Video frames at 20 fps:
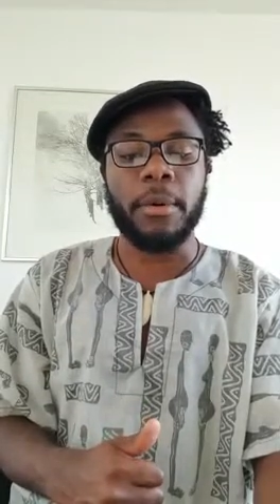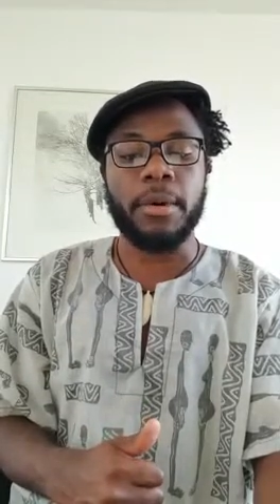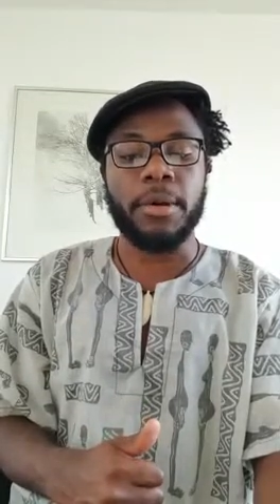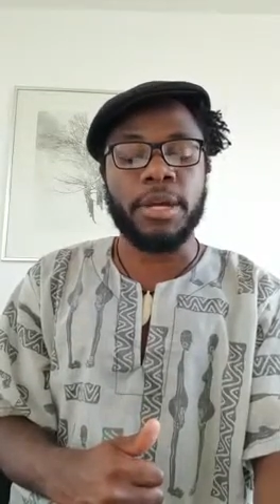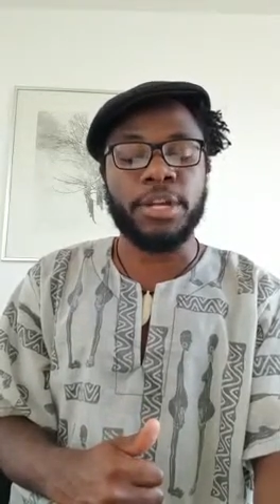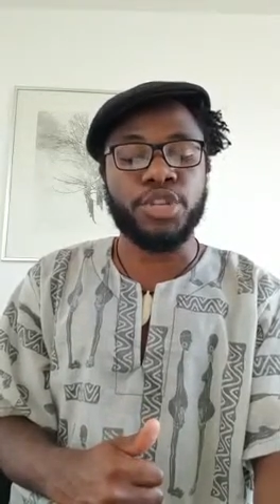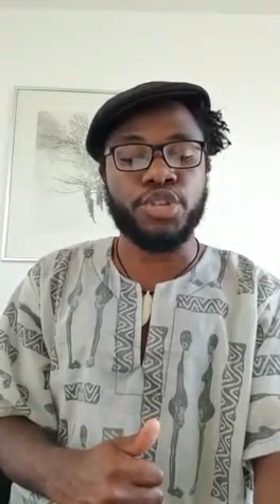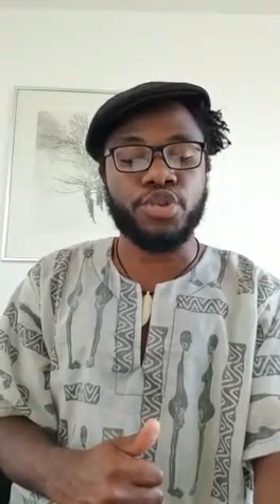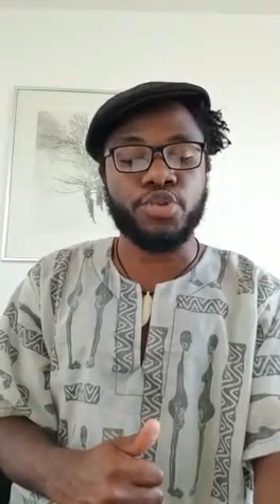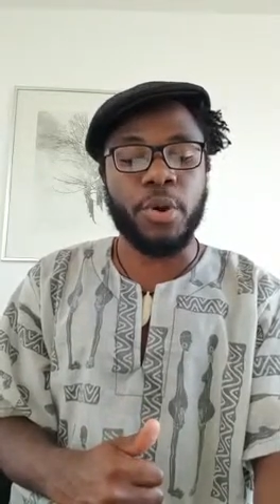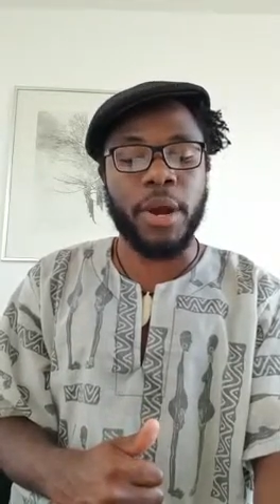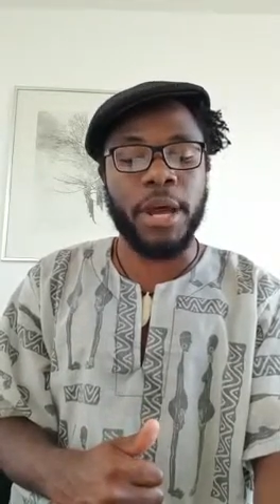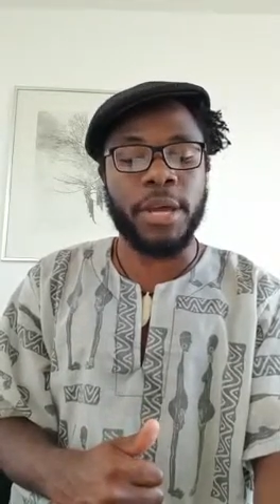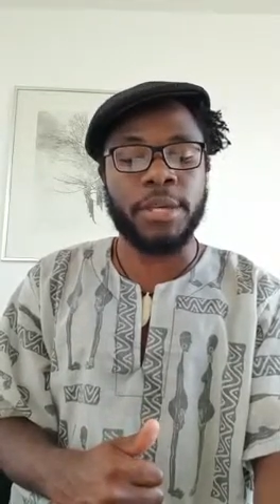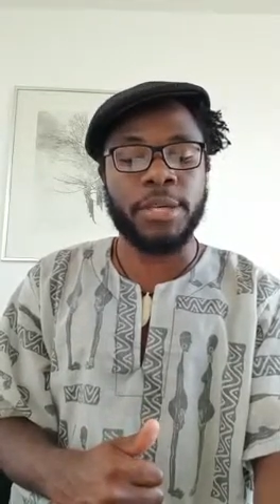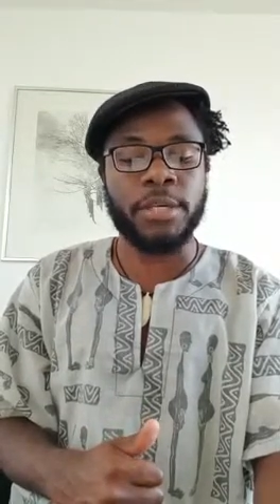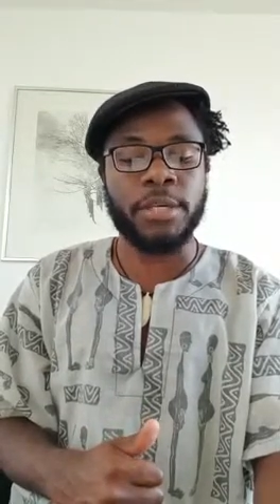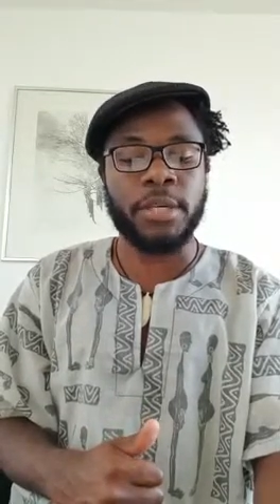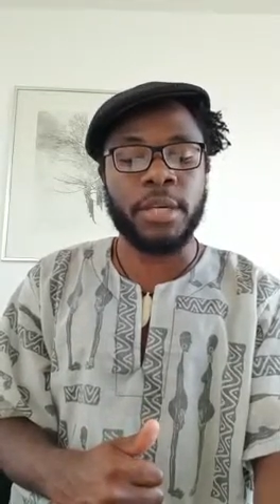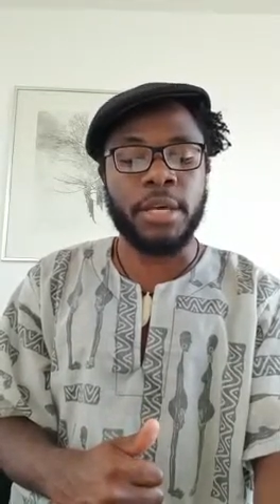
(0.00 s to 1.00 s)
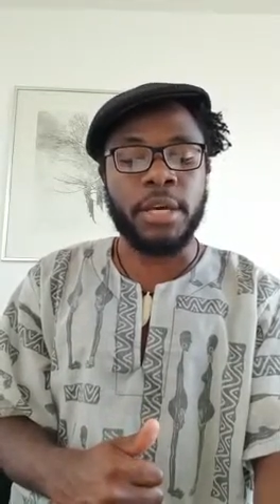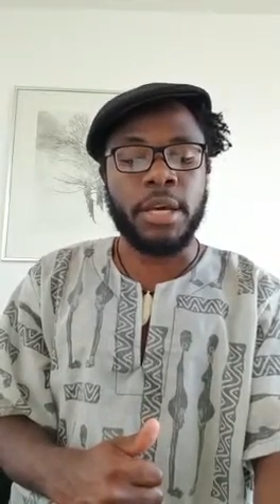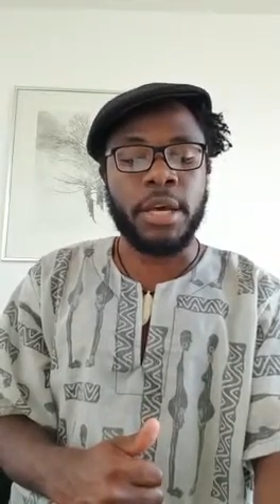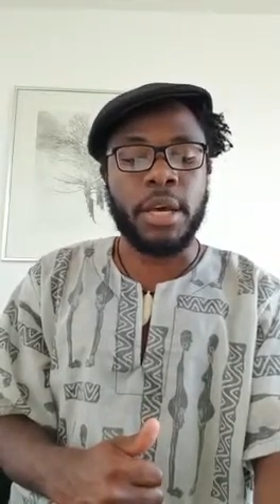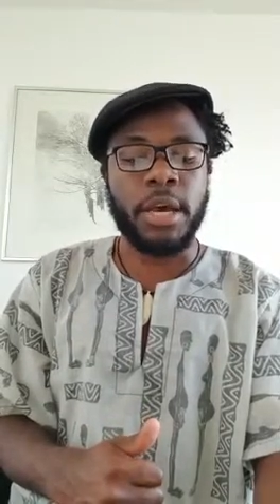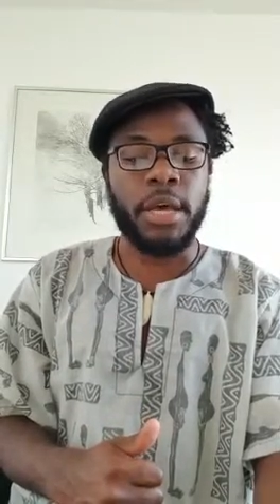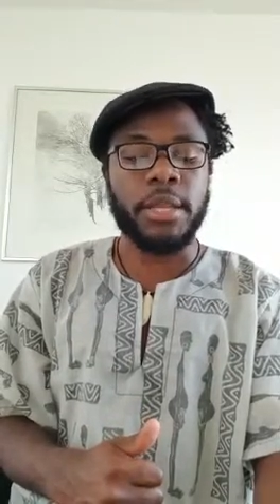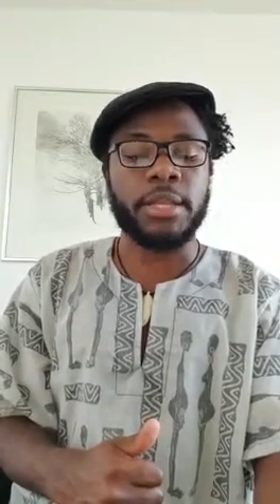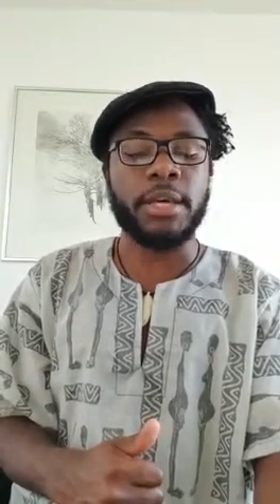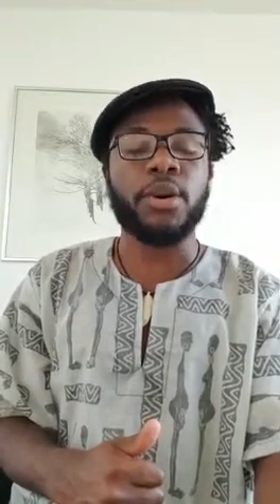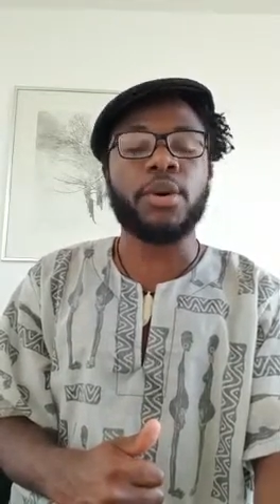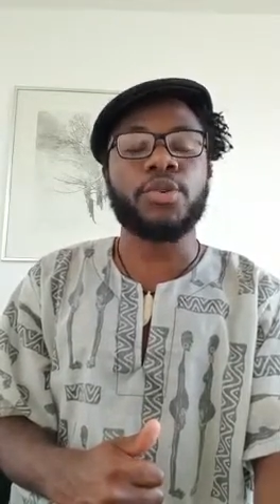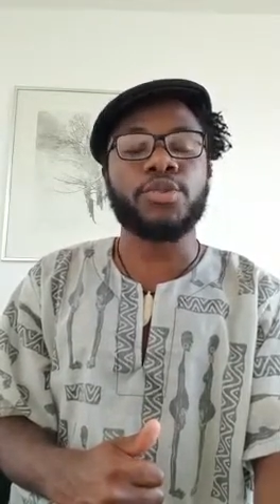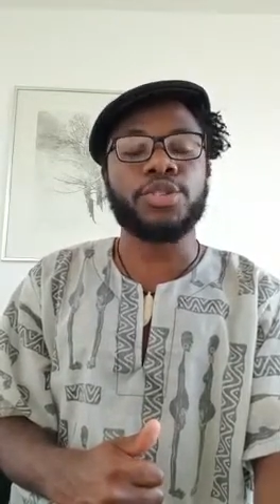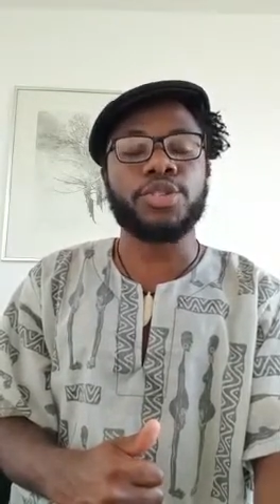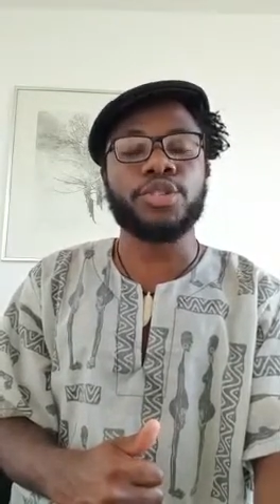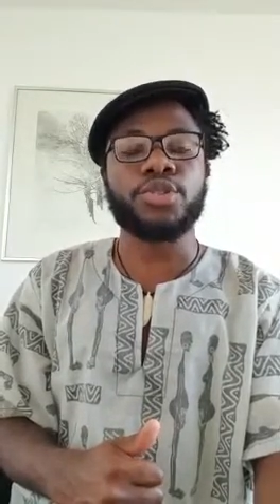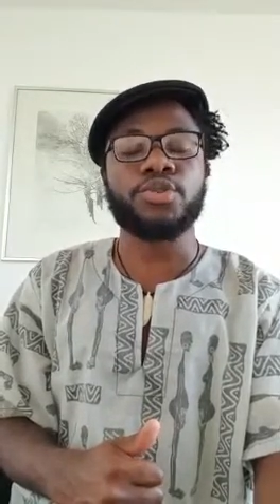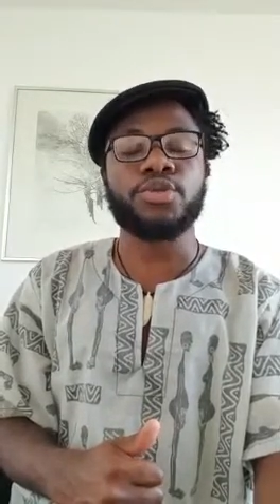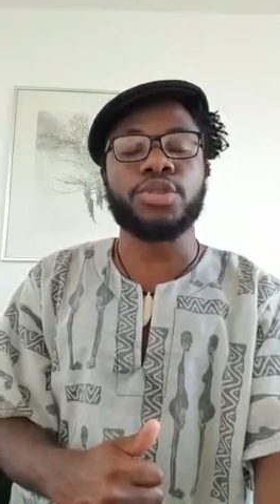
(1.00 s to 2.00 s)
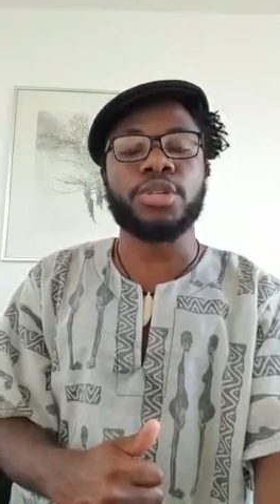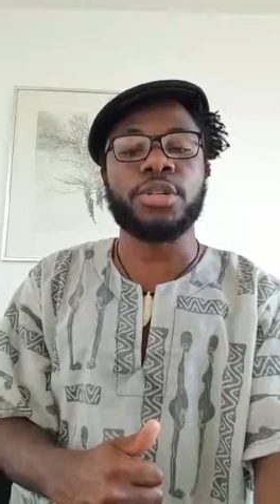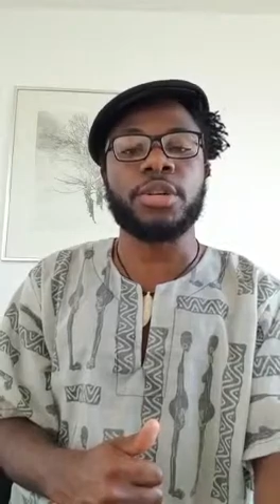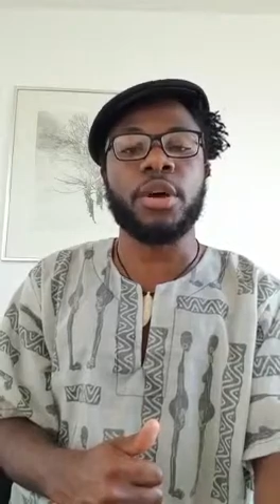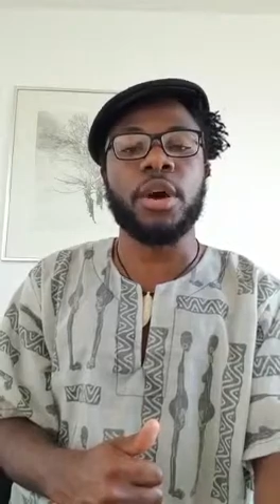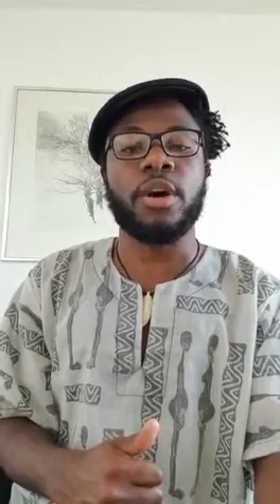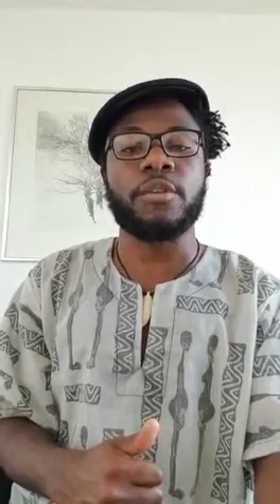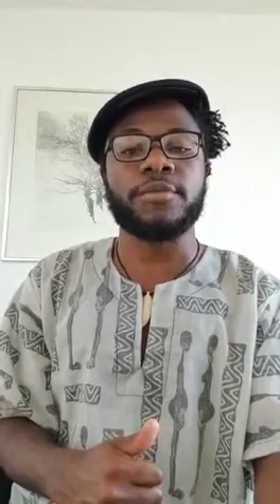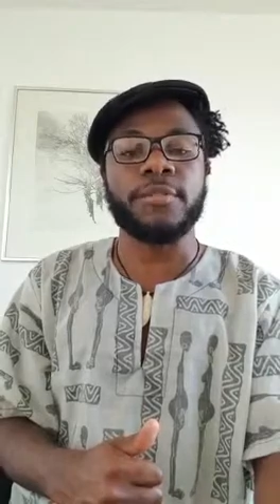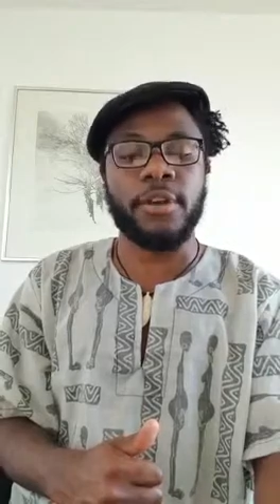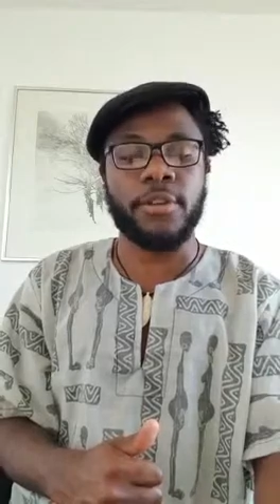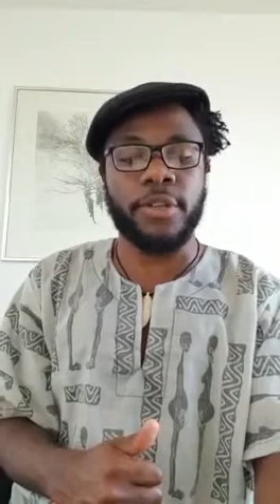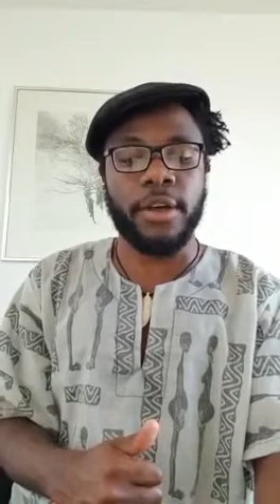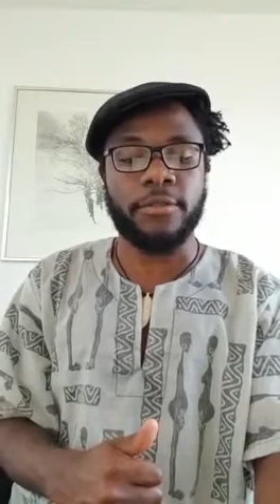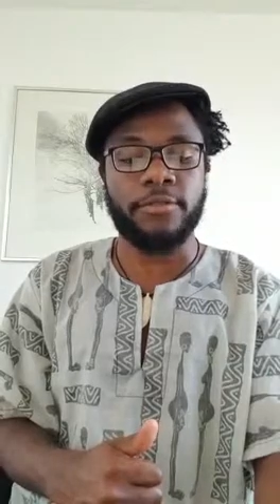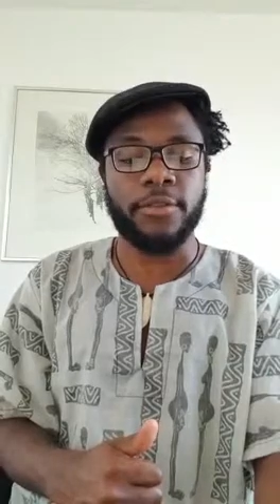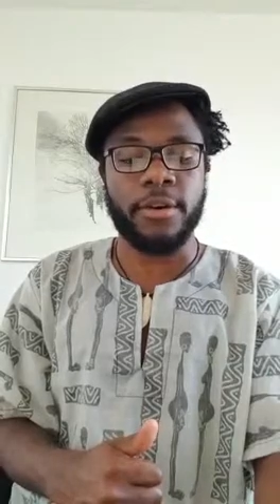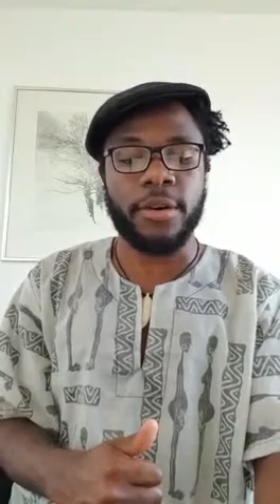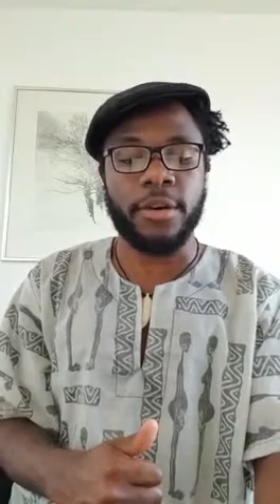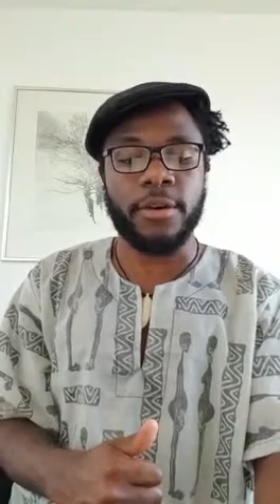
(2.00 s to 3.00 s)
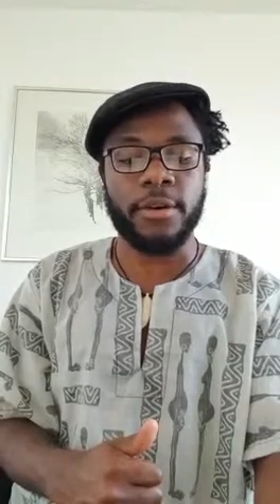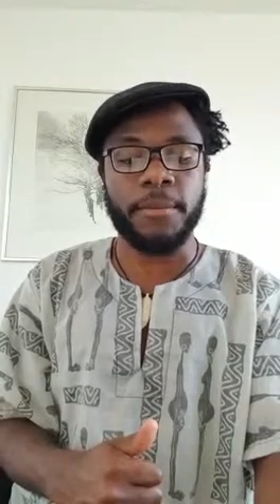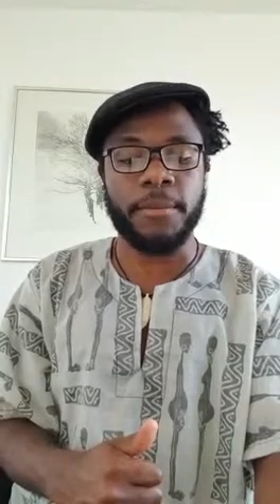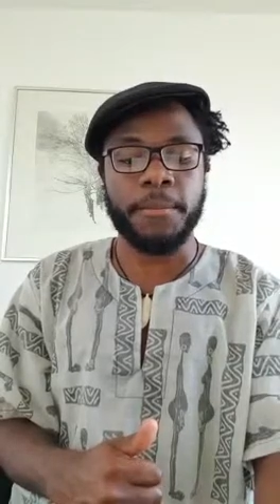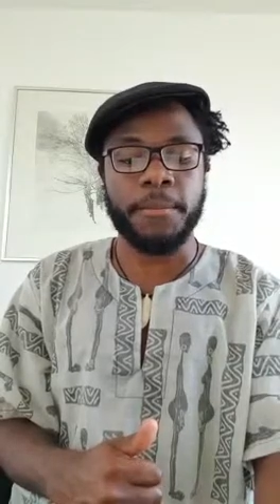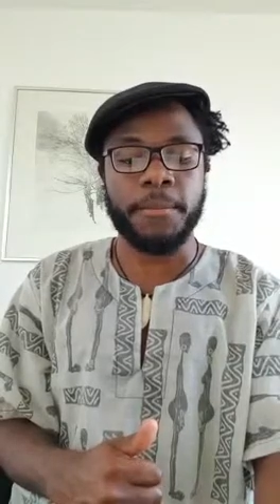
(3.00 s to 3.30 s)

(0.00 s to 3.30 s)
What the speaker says: enshrined in the Constitution of South Africa.